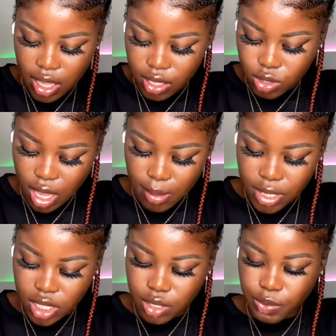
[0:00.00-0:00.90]
So I'm
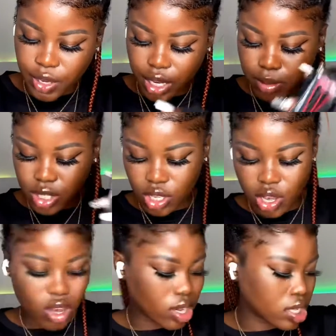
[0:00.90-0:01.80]
gonna just read them to
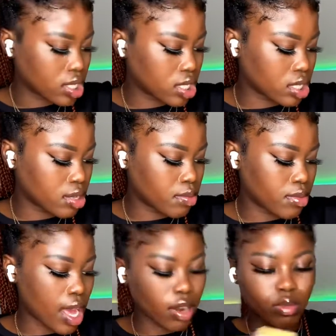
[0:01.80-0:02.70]
y'all because
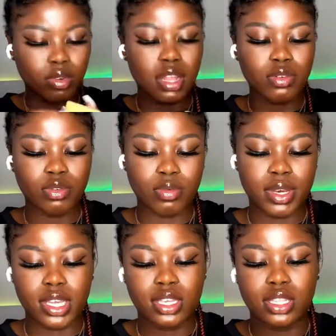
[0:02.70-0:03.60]
I don't know what
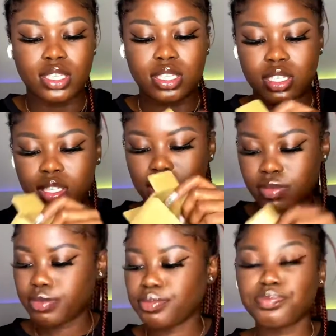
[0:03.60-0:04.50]
any of this
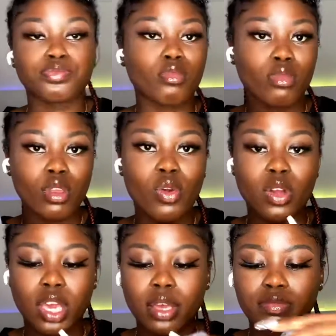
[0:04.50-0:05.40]
is.
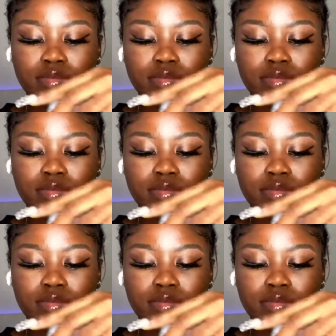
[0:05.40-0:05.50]
Okay.